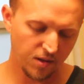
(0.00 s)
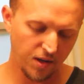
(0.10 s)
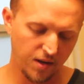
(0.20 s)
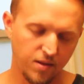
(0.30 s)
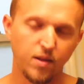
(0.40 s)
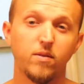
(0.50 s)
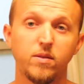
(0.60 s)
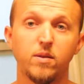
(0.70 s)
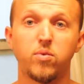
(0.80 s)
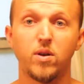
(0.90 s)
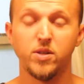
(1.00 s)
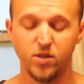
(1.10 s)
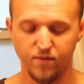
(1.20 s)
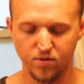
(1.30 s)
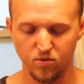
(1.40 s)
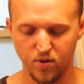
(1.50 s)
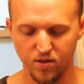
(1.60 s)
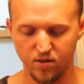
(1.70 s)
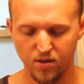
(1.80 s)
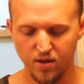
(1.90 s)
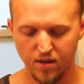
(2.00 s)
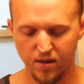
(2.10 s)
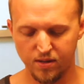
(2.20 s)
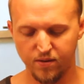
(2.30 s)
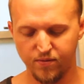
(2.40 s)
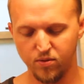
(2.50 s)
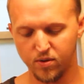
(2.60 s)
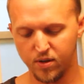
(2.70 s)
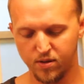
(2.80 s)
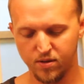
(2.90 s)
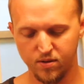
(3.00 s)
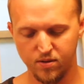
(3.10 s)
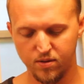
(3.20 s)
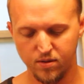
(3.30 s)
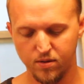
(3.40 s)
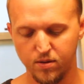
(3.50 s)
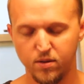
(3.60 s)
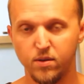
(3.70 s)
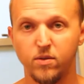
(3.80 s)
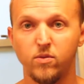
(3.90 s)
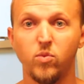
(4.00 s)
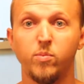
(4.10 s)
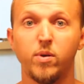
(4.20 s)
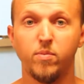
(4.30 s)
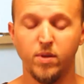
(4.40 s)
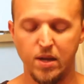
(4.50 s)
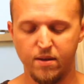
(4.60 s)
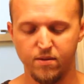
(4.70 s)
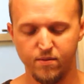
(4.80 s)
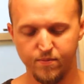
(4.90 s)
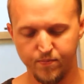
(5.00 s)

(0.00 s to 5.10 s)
kind of load the brush, if you will, as if you were gonna whip up a lather.